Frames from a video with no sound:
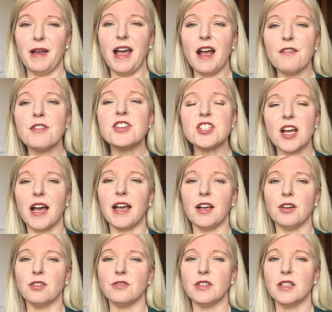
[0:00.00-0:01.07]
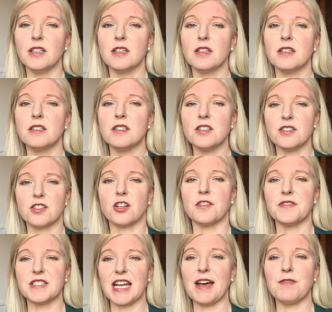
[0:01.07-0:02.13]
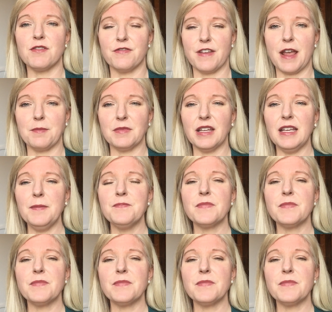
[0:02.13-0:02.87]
Every child deserves to have a family,